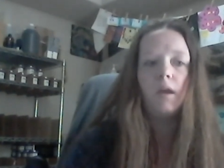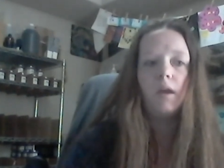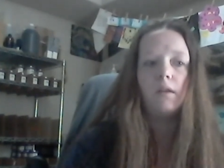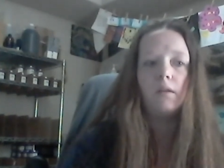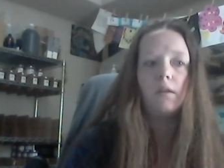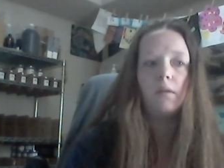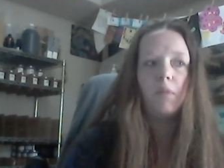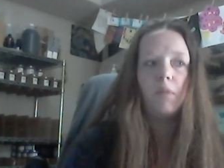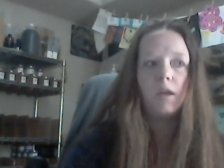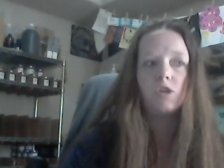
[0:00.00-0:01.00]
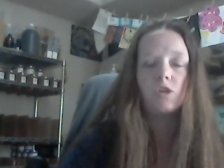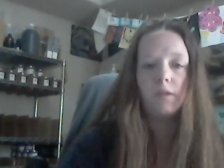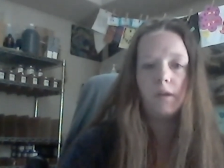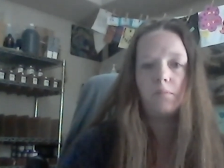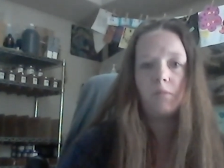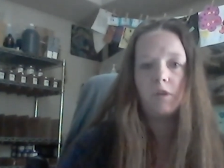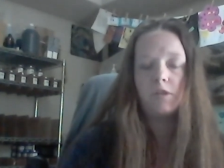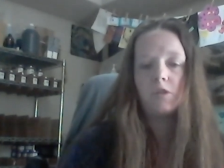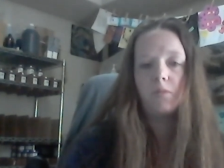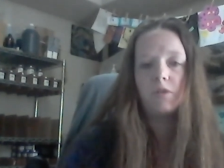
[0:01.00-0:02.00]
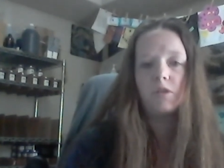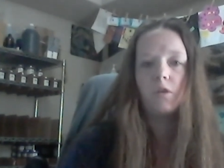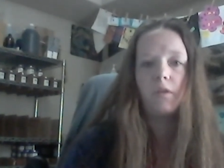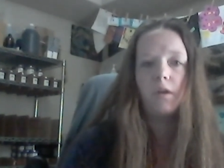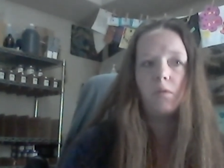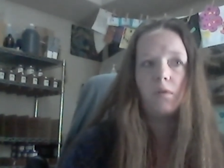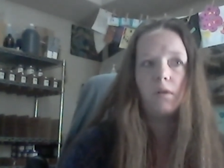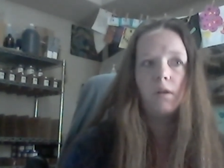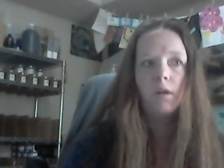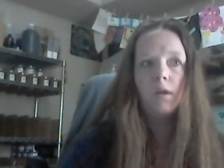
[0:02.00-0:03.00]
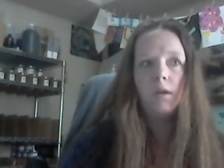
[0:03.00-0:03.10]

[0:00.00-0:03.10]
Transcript: and making sure that consumers know that we're